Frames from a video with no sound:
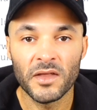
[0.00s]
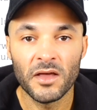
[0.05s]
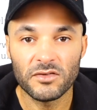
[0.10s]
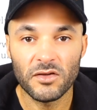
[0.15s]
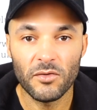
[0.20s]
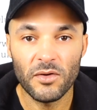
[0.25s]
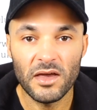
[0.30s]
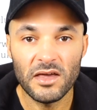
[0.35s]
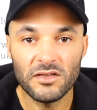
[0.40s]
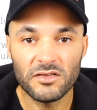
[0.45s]

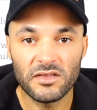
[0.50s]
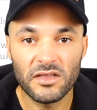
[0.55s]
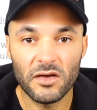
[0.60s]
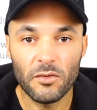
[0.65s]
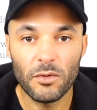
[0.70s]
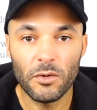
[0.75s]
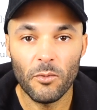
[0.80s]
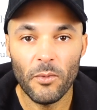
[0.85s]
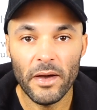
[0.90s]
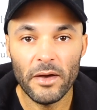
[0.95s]
so each
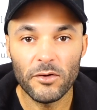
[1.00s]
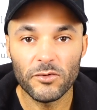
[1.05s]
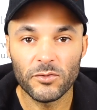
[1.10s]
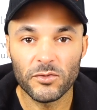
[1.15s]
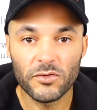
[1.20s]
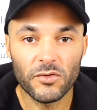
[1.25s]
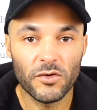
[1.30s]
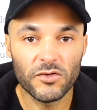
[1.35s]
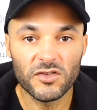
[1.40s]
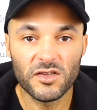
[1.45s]
deal in Wales
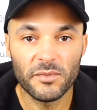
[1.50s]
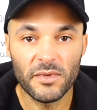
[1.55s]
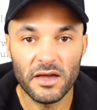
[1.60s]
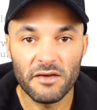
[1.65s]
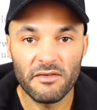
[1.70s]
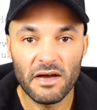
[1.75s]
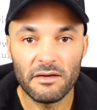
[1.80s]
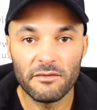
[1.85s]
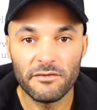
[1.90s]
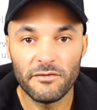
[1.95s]
was costing me
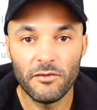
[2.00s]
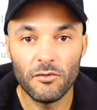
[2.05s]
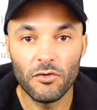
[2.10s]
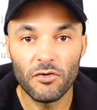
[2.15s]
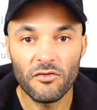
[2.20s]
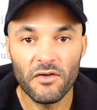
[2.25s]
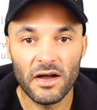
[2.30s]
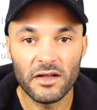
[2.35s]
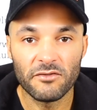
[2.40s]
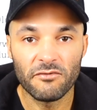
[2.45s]
around
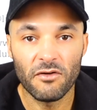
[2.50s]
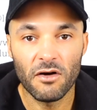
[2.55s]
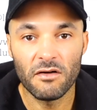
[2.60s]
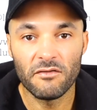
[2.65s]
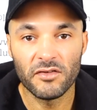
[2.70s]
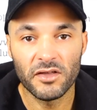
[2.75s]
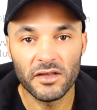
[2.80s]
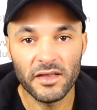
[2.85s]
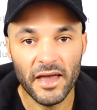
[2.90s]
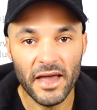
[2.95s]
£4,000
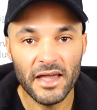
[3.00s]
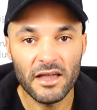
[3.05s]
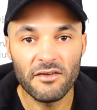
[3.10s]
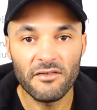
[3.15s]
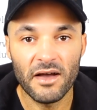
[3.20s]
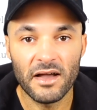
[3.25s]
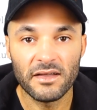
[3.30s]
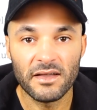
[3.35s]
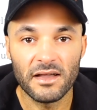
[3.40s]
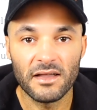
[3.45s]
rather than
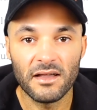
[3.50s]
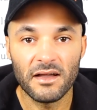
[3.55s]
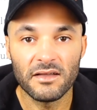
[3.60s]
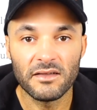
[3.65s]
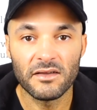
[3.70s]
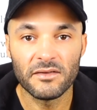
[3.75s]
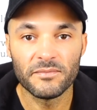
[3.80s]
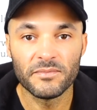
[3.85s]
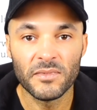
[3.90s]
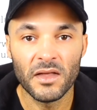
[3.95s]
£8,000 in
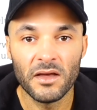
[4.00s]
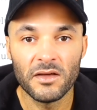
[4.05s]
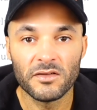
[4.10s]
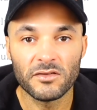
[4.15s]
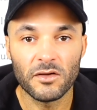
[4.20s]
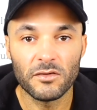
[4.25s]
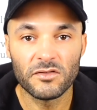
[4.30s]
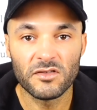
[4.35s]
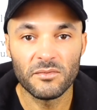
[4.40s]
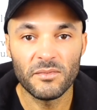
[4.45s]
London.
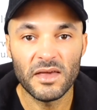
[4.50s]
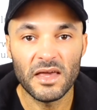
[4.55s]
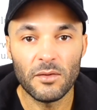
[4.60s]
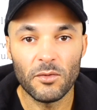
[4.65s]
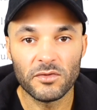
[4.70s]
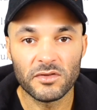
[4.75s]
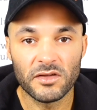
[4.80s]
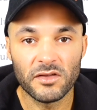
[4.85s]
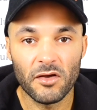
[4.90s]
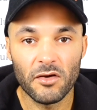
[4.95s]
So to me it
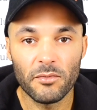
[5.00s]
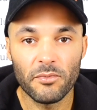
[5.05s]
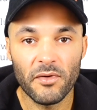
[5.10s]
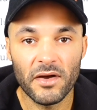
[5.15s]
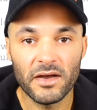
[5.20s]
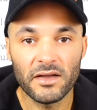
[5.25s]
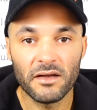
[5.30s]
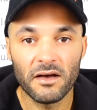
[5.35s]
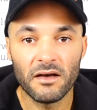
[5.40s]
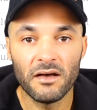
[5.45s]
was a
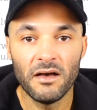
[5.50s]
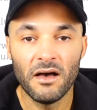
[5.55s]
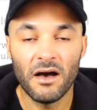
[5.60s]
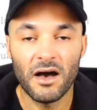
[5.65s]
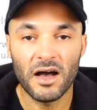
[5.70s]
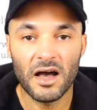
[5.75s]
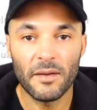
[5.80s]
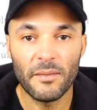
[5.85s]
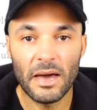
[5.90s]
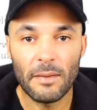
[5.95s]
no-brainer.
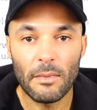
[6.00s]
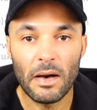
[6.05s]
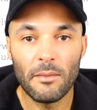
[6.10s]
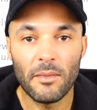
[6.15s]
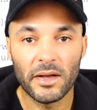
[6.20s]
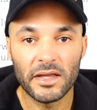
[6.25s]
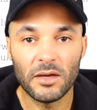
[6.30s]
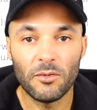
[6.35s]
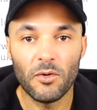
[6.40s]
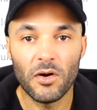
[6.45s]
I can make my
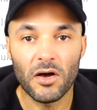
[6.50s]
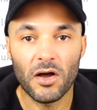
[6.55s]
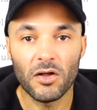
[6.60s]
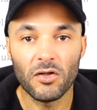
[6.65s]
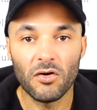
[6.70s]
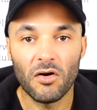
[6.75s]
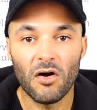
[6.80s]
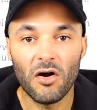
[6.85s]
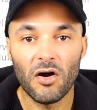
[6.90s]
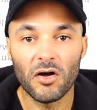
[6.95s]
money work a
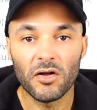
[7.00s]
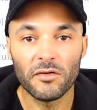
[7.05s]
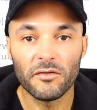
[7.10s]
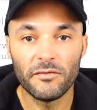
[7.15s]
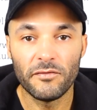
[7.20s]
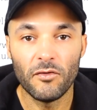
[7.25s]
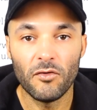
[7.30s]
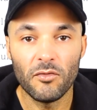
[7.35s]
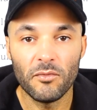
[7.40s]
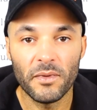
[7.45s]
lot harder
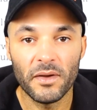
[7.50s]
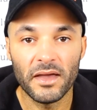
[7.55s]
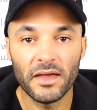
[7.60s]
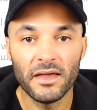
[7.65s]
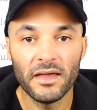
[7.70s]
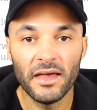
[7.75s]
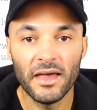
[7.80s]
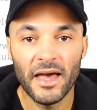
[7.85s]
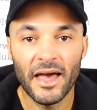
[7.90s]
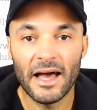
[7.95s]
for me
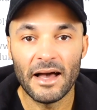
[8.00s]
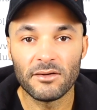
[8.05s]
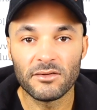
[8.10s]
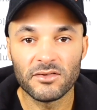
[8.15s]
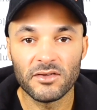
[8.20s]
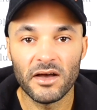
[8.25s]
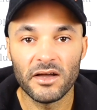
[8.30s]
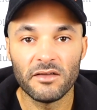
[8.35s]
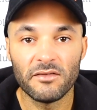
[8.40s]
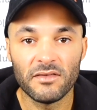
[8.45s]

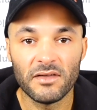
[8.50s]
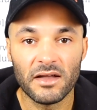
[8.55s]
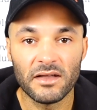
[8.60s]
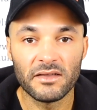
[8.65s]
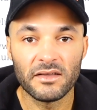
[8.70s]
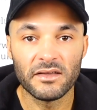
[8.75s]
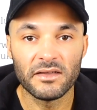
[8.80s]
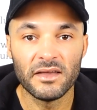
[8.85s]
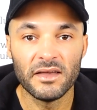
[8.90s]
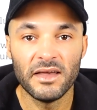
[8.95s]
outside of
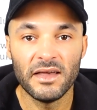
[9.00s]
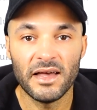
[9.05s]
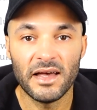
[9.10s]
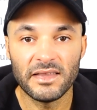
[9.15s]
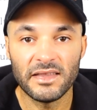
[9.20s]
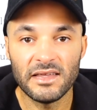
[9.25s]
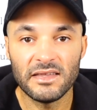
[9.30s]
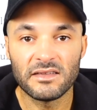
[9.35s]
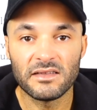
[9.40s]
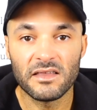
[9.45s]
London, and
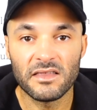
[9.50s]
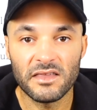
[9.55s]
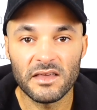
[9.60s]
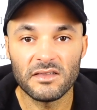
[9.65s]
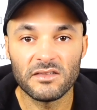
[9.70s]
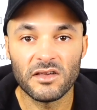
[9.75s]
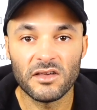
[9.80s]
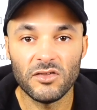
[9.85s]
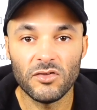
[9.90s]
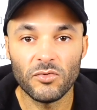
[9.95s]
these are the
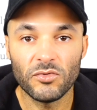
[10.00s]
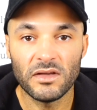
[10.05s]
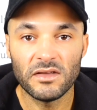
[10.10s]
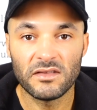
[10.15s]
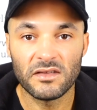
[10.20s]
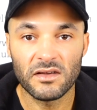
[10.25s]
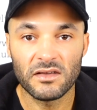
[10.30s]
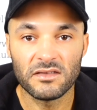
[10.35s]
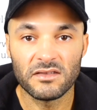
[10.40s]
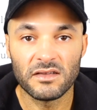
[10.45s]
things that you'll need
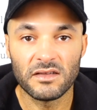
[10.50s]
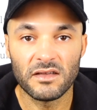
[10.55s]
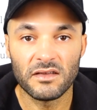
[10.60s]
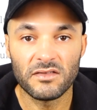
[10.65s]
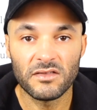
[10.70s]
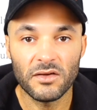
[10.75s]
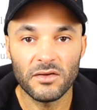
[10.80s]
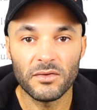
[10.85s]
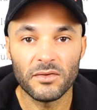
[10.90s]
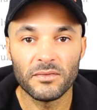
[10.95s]
to consider
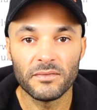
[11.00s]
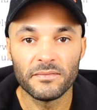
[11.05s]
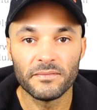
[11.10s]
too.